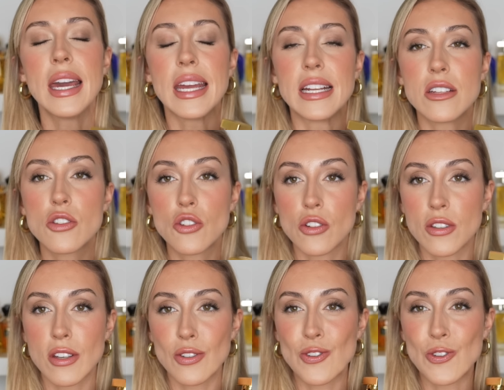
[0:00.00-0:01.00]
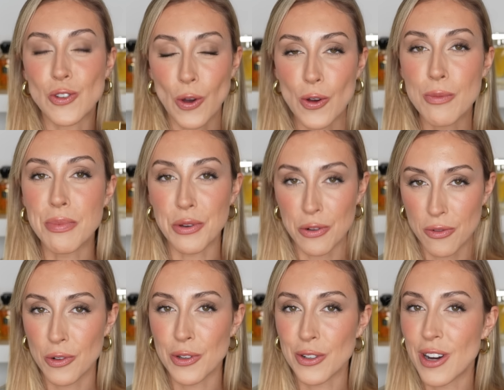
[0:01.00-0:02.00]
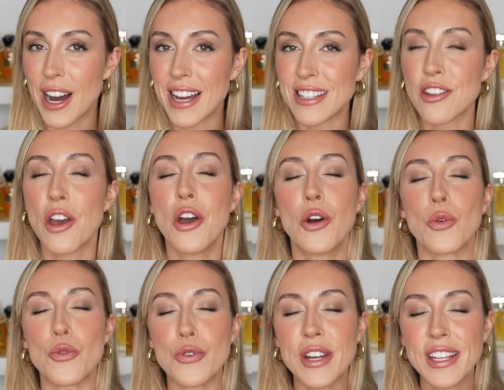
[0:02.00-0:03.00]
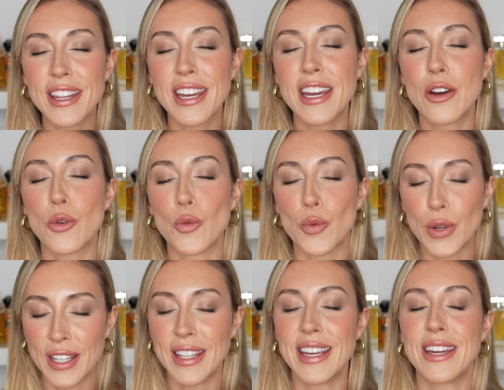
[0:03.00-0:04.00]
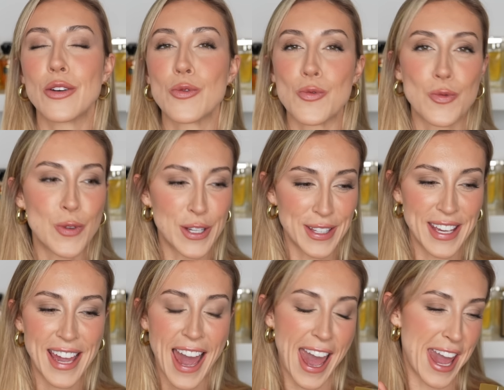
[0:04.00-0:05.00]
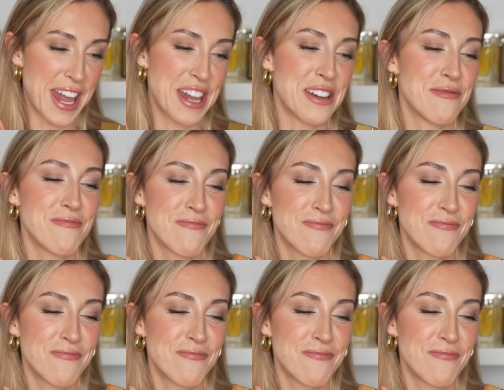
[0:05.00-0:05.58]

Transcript: It is just so beautiful, you guys. Really, really, really a